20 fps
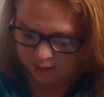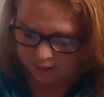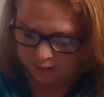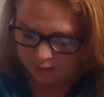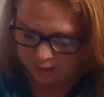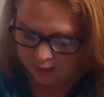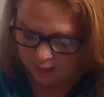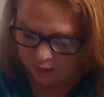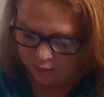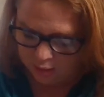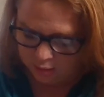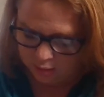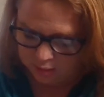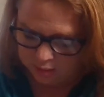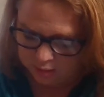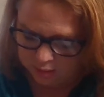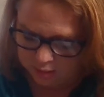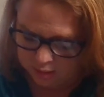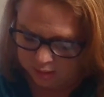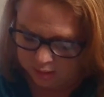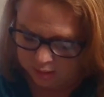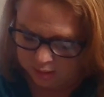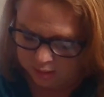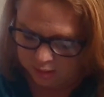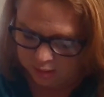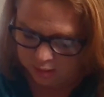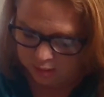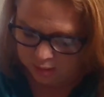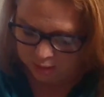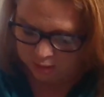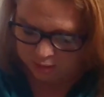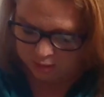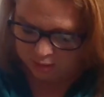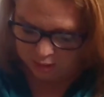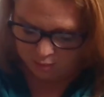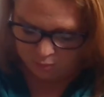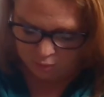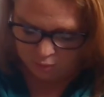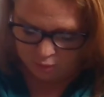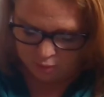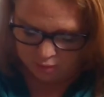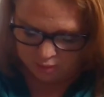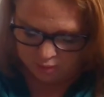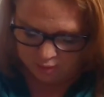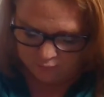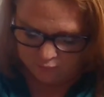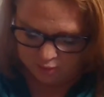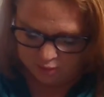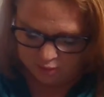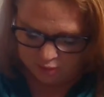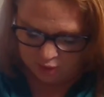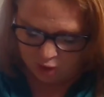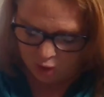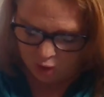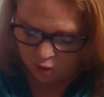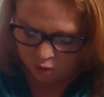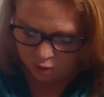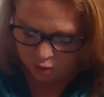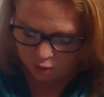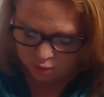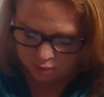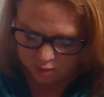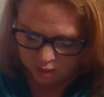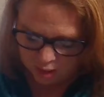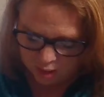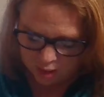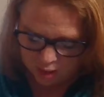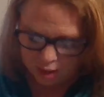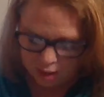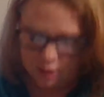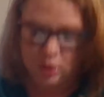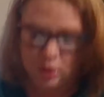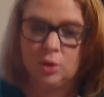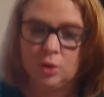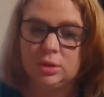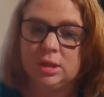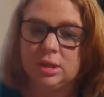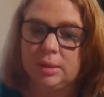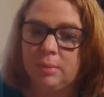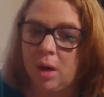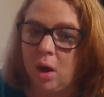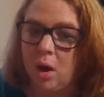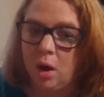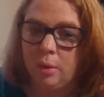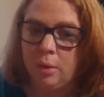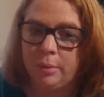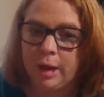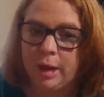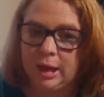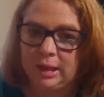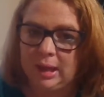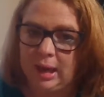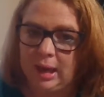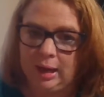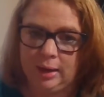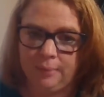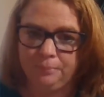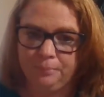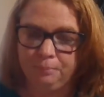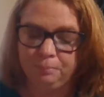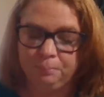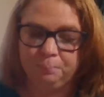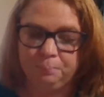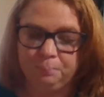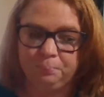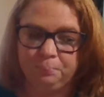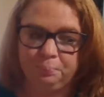"He counts the numbers of the stars. He knows them all by name."